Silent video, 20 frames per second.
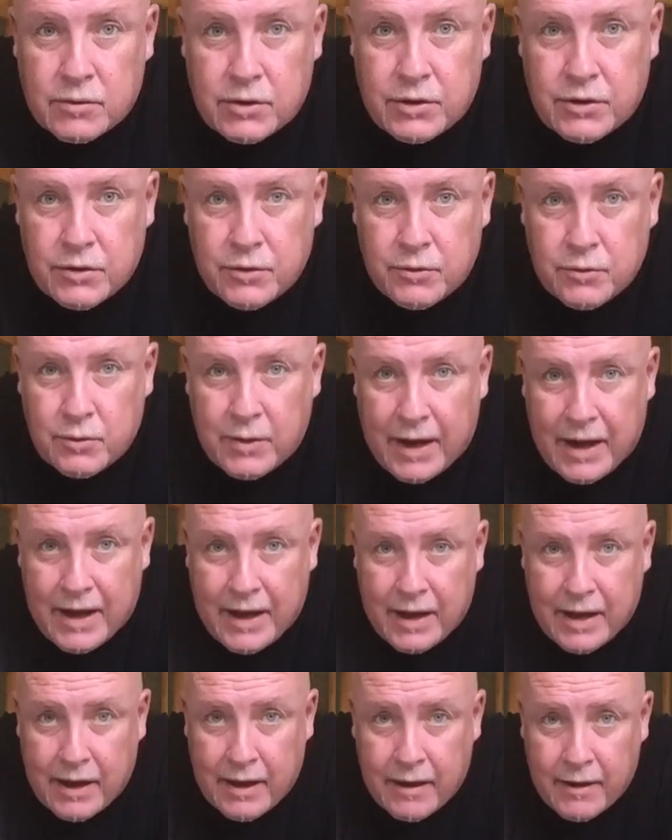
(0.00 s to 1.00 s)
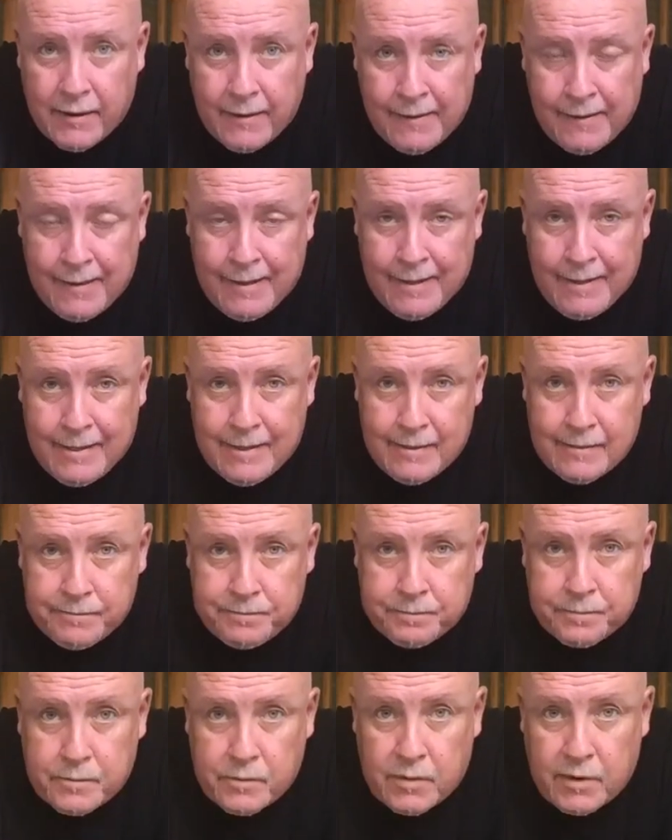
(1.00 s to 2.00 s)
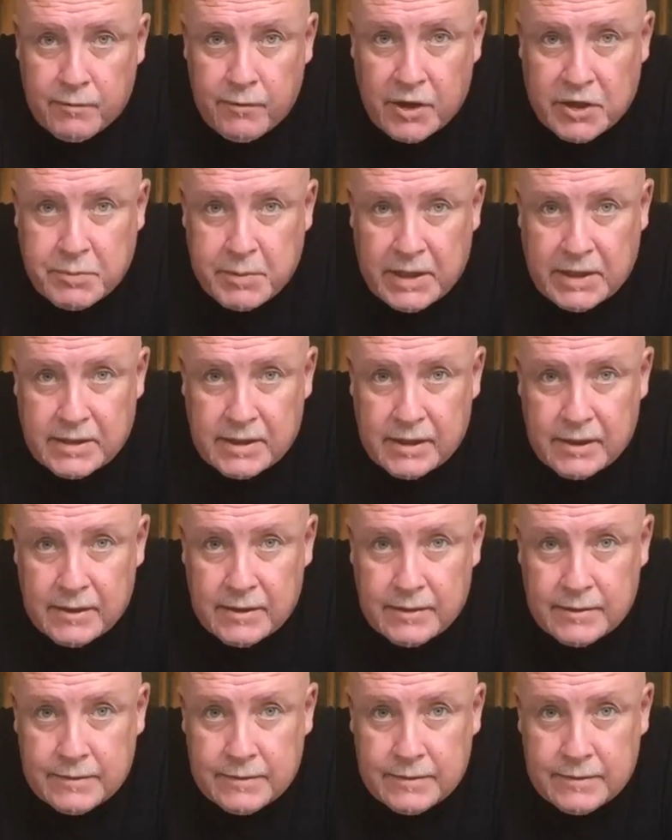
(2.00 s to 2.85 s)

to do fresh pizza.